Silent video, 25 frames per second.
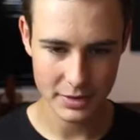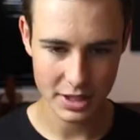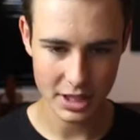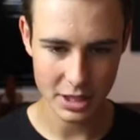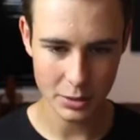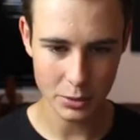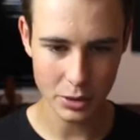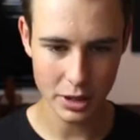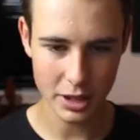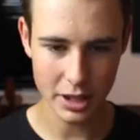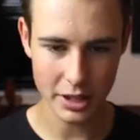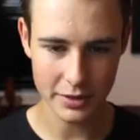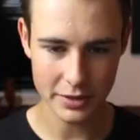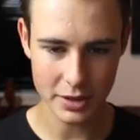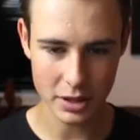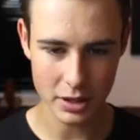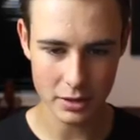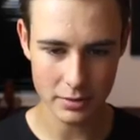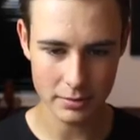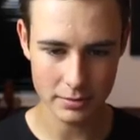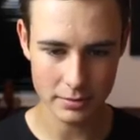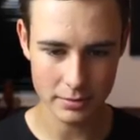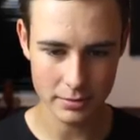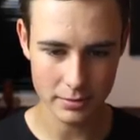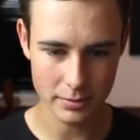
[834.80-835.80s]
See, what you have to.
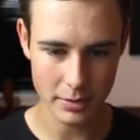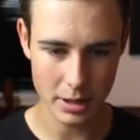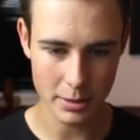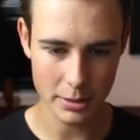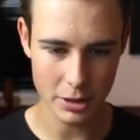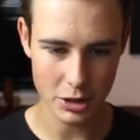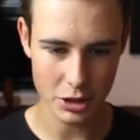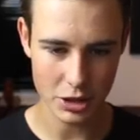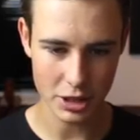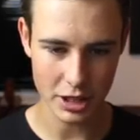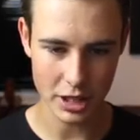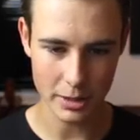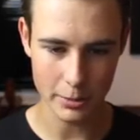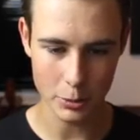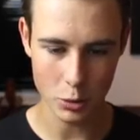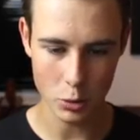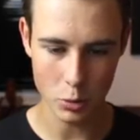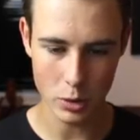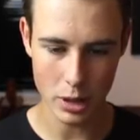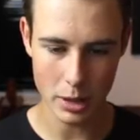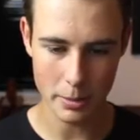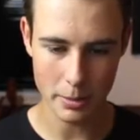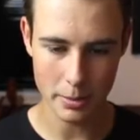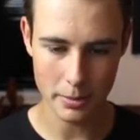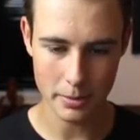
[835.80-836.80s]
Maybe I should get more
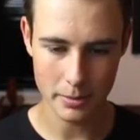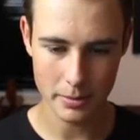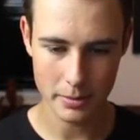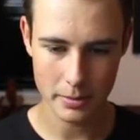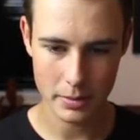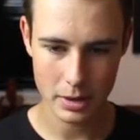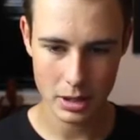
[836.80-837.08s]
web.